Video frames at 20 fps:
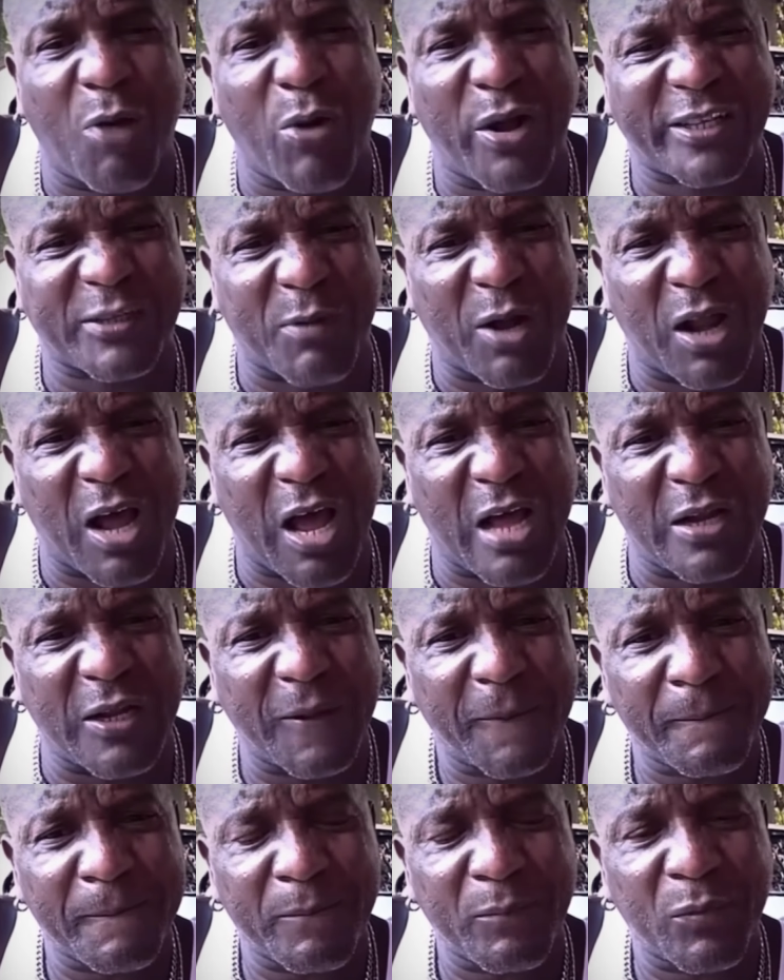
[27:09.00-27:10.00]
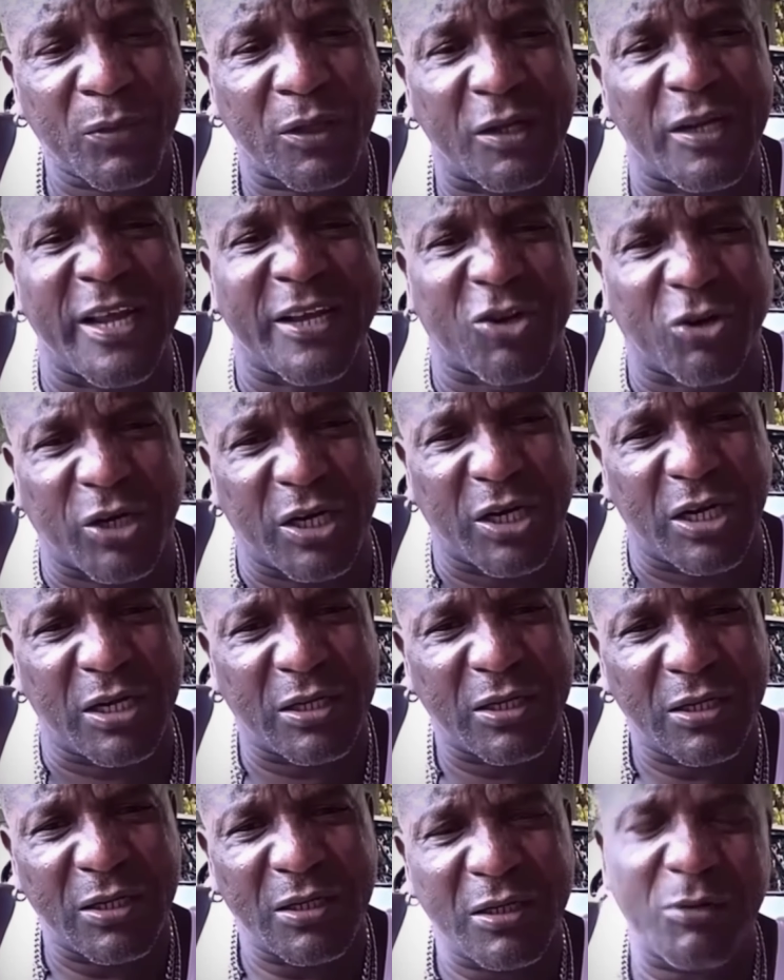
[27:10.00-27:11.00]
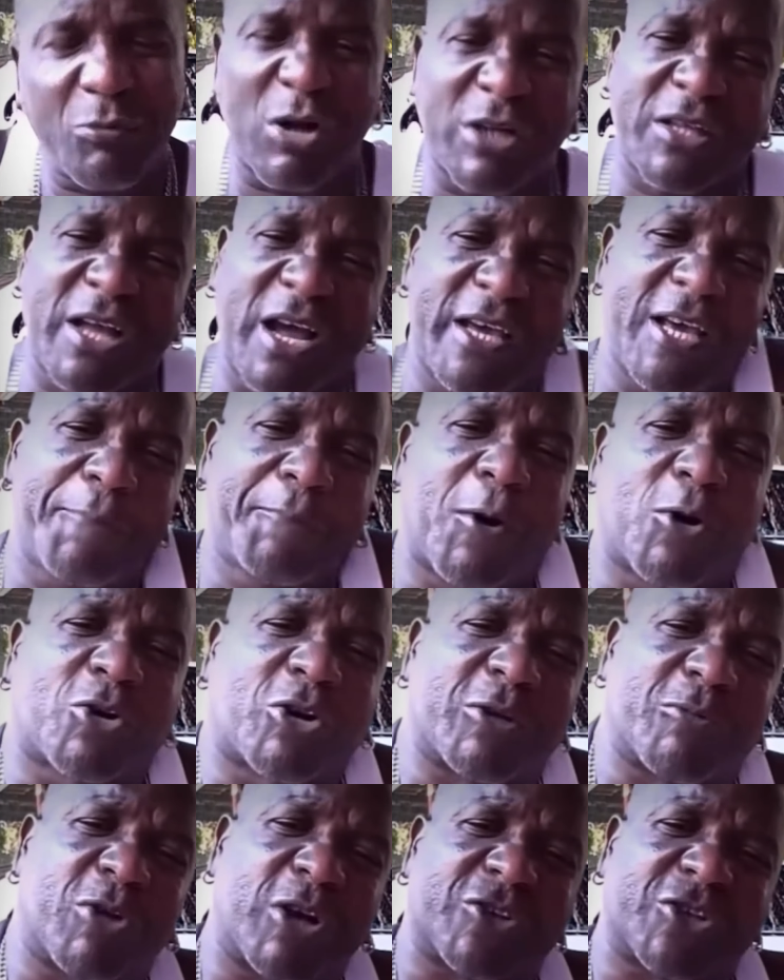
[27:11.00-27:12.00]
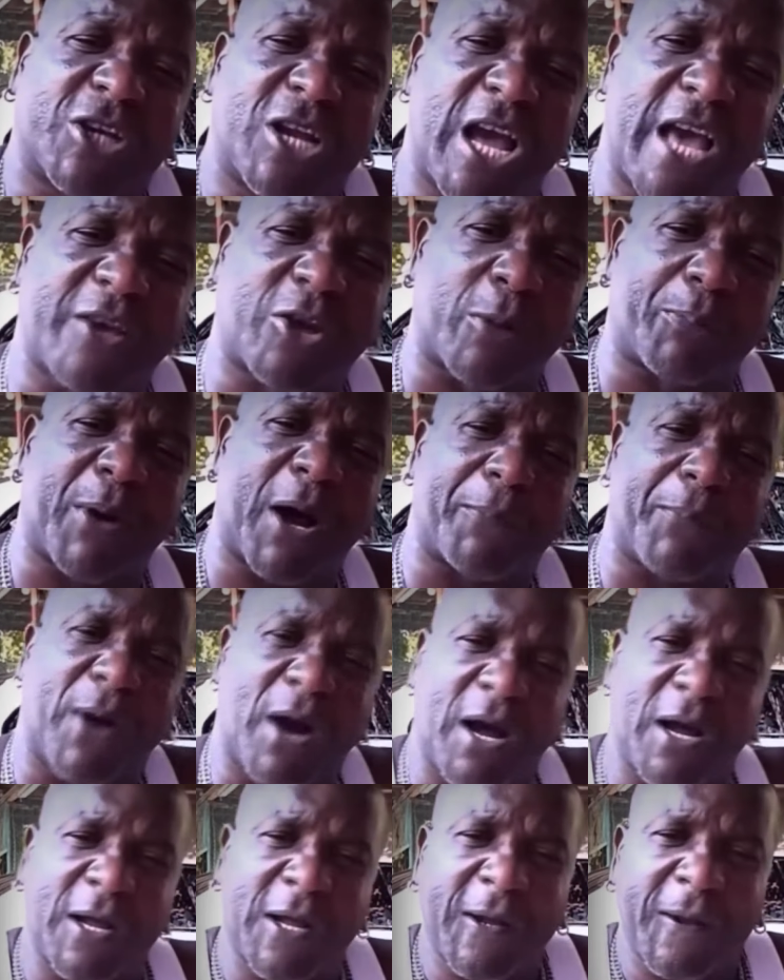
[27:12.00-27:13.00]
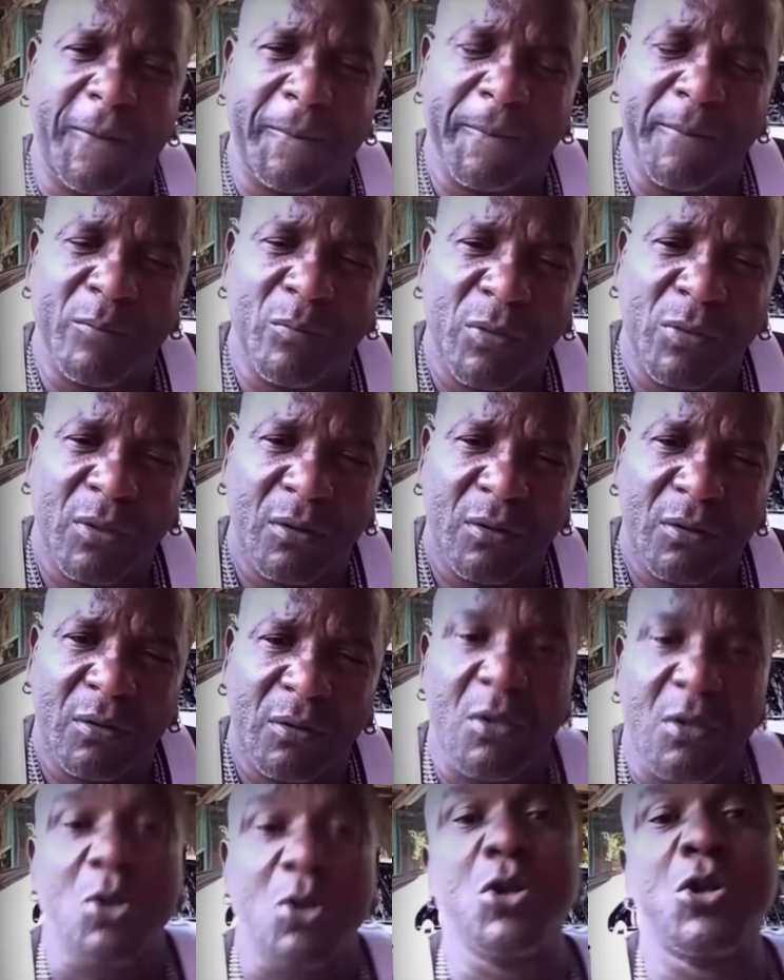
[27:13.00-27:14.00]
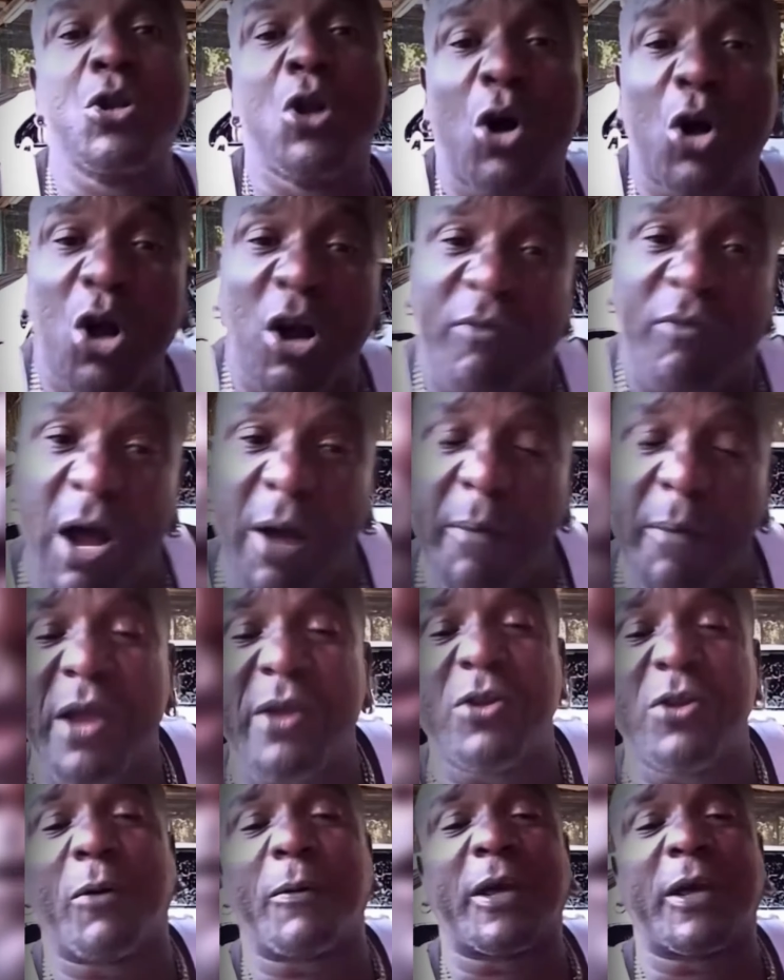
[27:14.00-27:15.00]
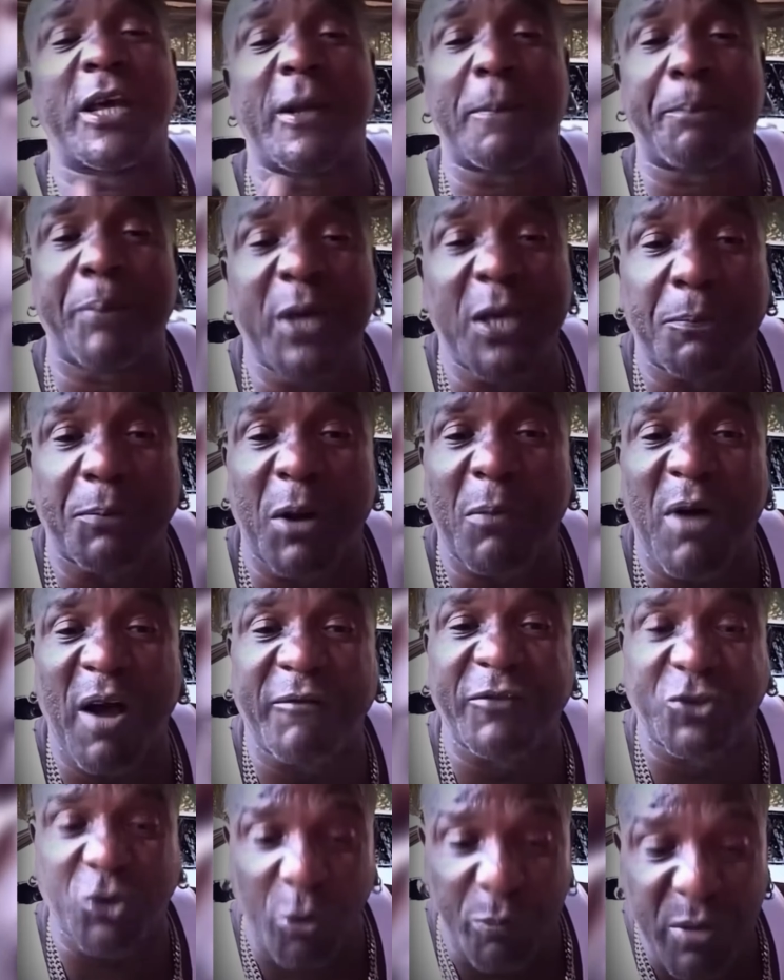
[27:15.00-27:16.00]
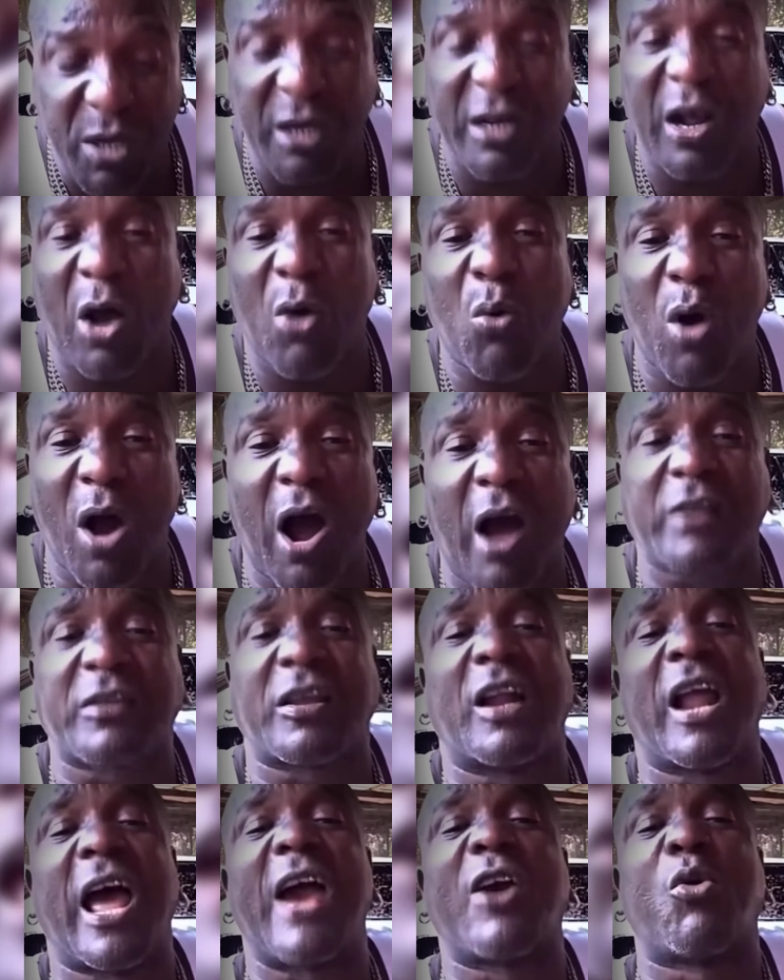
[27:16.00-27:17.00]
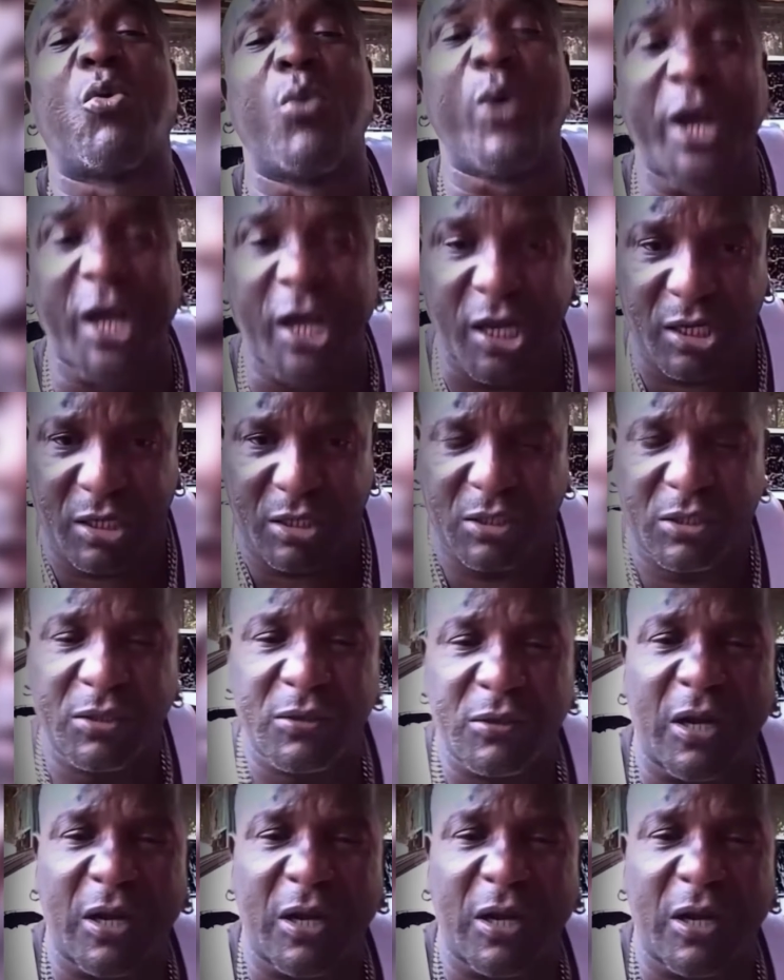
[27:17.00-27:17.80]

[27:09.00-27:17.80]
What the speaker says: Westmoreland, Negril. What a hypocrite virgin like your papa. No government no give people of Jamaica water like we.